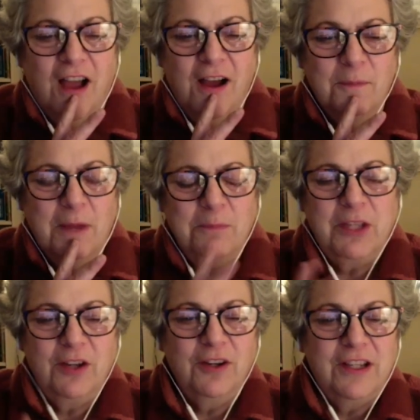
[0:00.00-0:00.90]
I'm
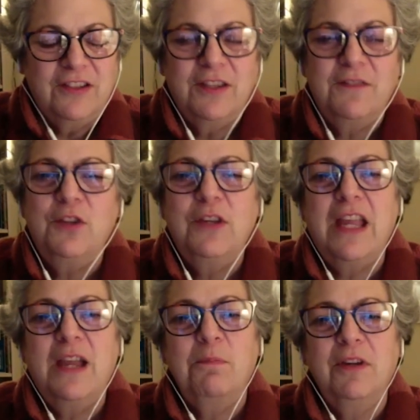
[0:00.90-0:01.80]
curious if you
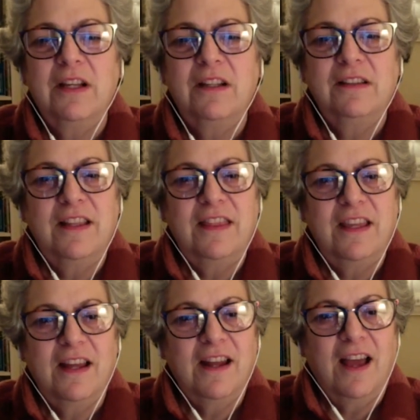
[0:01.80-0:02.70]
can't bring a
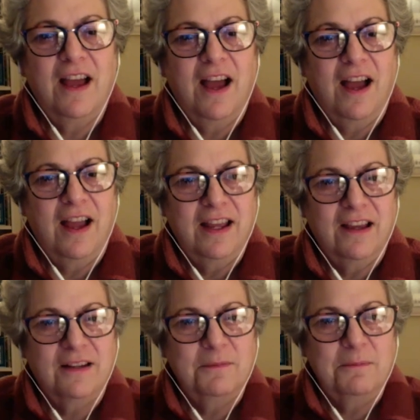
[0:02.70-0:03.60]
lithium
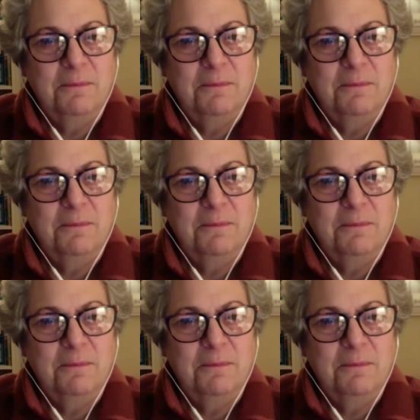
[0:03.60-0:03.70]
ion